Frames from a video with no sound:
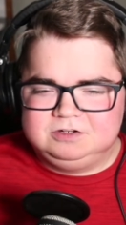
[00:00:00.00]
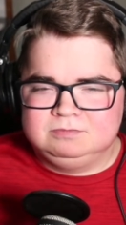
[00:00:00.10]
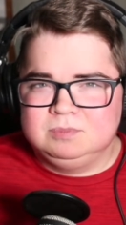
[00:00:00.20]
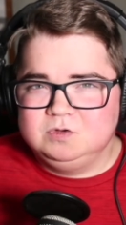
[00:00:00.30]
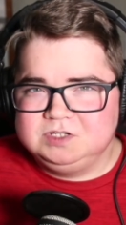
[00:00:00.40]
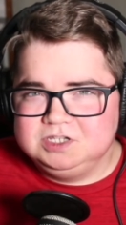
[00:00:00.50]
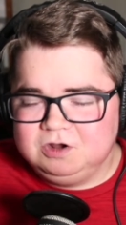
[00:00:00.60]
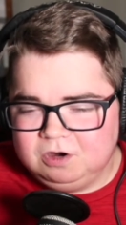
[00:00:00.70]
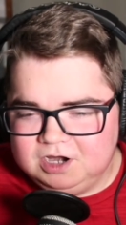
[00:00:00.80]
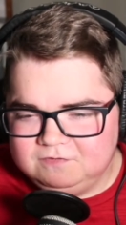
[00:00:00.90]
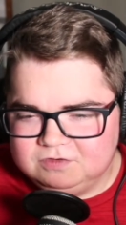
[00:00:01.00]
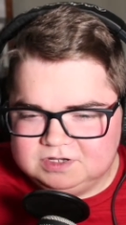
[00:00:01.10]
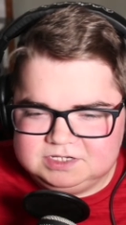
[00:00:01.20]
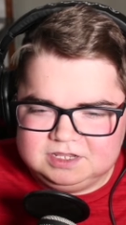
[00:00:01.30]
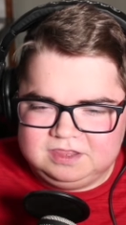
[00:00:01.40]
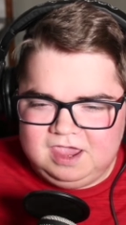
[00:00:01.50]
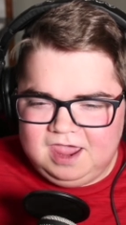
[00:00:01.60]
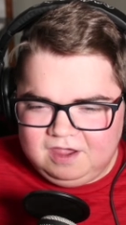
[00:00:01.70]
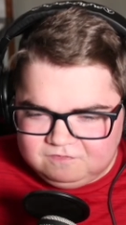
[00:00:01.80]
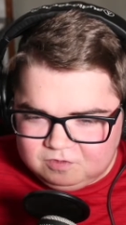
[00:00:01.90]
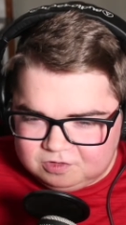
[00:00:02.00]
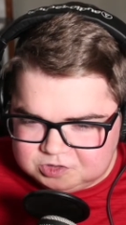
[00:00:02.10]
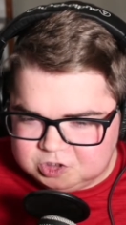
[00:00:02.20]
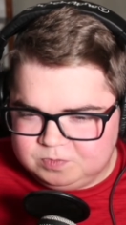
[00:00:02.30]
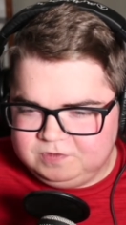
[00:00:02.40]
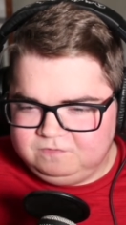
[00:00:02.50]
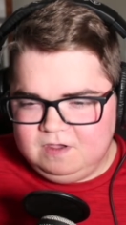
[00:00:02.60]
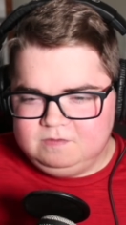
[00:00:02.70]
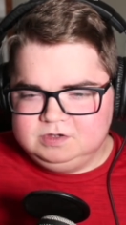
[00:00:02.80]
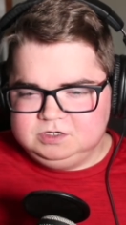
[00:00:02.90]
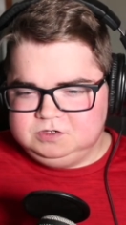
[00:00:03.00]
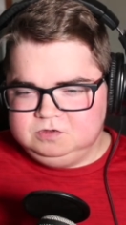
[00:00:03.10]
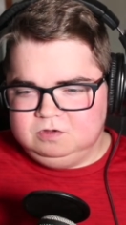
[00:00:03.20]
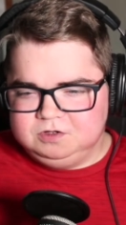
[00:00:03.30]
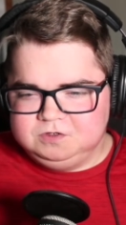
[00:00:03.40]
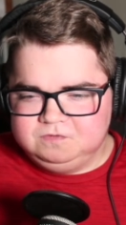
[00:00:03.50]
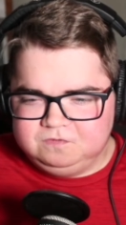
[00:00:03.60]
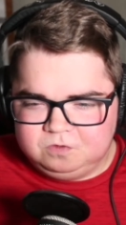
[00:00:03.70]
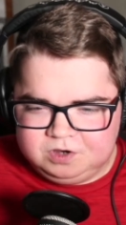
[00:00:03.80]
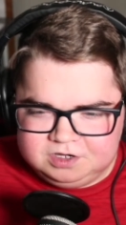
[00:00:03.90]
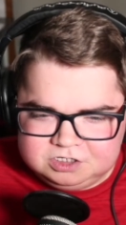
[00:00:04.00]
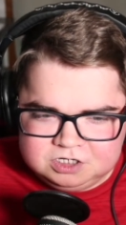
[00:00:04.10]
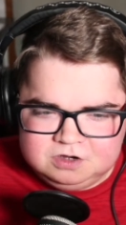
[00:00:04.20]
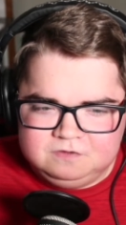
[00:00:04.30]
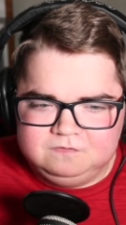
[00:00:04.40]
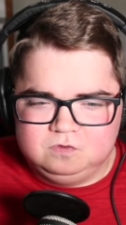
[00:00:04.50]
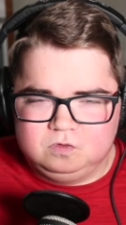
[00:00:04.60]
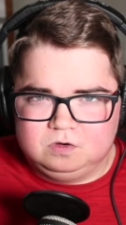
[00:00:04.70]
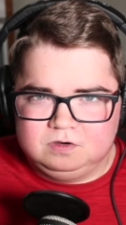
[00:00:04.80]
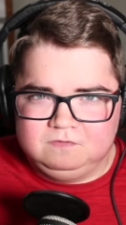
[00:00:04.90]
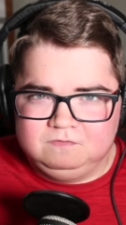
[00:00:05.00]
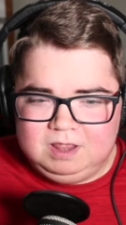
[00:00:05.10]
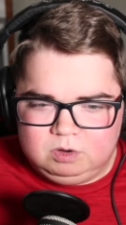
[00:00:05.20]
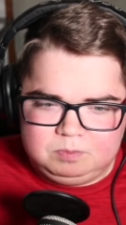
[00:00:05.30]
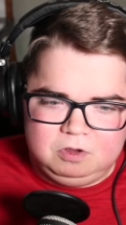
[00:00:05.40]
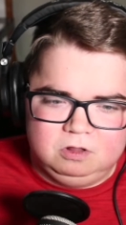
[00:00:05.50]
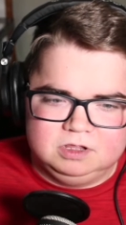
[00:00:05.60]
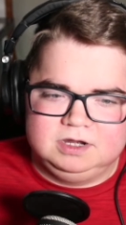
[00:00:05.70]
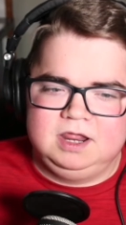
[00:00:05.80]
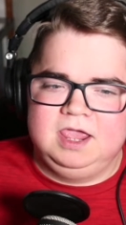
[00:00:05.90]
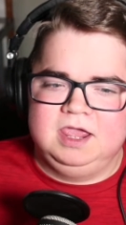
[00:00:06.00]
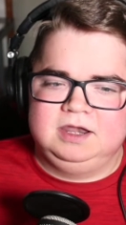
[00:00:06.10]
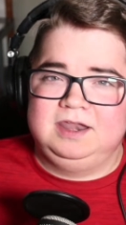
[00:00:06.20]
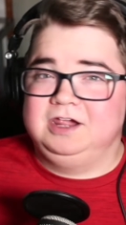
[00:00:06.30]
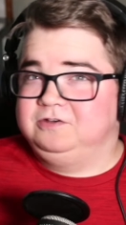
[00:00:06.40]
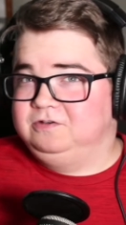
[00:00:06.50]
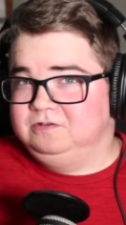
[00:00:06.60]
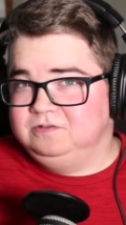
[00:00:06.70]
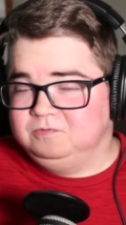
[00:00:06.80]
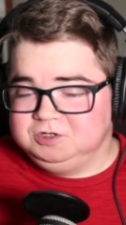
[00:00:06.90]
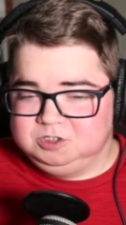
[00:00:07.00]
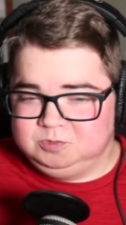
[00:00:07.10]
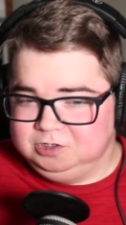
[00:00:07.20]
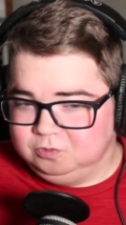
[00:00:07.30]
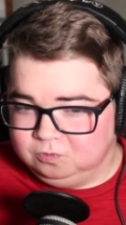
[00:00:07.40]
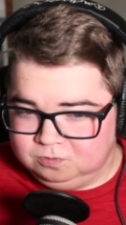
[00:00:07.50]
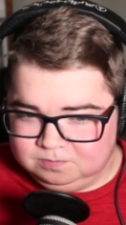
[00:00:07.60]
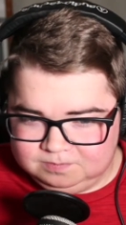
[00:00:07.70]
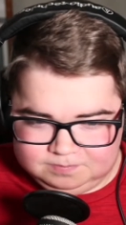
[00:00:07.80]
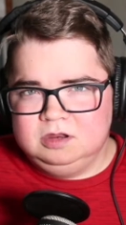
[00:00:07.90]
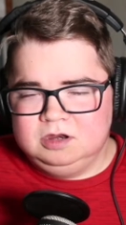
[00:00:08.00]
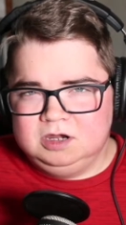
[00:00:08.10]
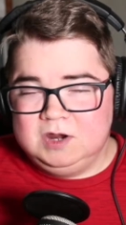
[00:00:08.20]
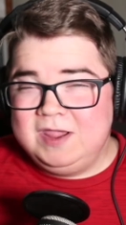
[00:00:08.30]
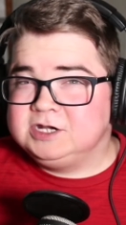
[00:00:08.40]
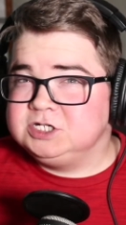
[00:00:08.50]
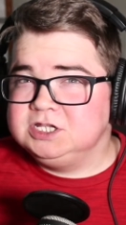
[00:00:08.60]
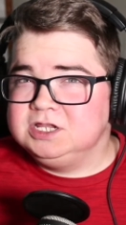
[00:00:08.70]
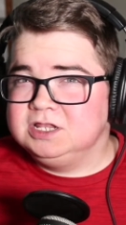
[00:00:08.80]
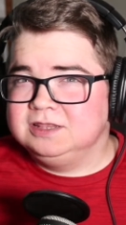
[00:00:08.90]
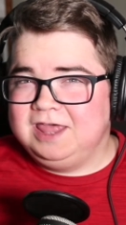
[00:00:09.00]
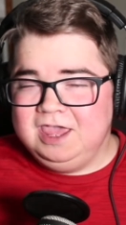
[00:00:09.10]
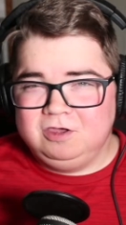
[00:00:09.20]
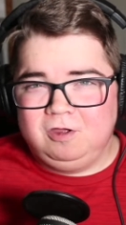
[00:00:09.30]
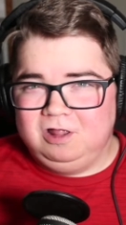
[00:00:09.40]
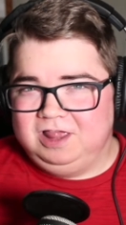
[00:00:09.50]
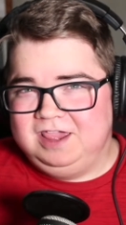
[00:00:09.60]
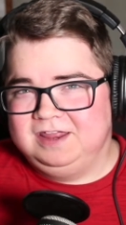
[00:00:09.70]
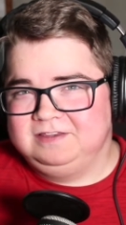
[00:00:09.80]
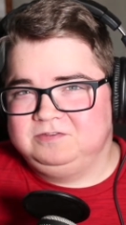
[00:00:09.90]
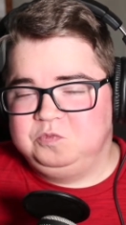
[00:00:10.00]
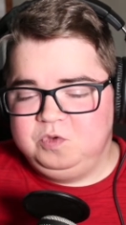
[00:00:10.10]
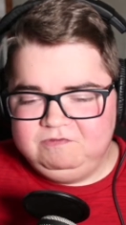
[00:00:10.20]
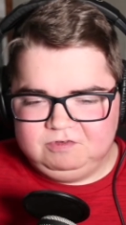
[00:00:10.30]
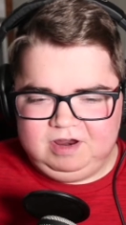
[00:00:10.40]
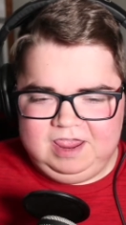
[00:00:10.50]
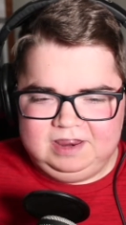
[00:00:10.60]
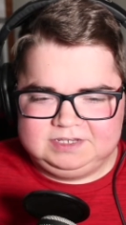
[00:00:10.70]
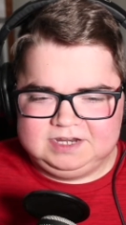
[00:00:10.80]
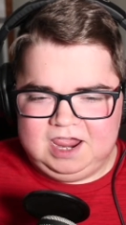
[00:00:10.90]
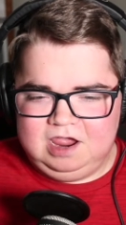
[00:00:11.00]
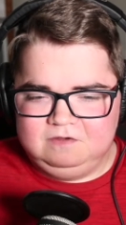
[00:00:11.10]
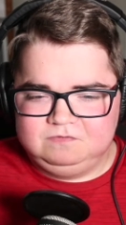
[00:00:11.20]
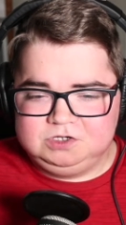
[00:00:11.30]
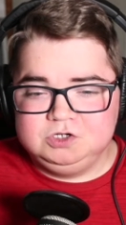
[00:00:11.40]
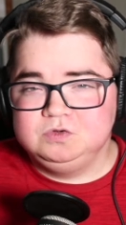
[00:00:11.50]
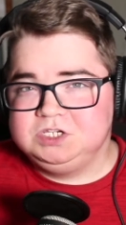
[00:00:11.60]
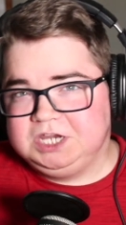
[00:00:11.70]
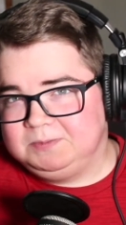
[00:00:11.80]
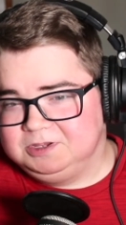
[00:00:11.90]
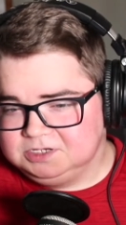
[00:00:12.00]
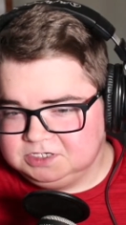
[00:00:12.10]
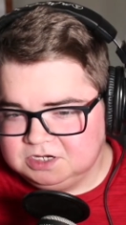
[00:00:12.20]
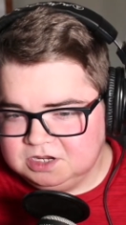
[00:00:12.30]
are mostly carnivorous, they have also been found to also forage for flower pollen and nectar, which is pretty cool. Now, actually, like all ants, weaver ants have two stomachs.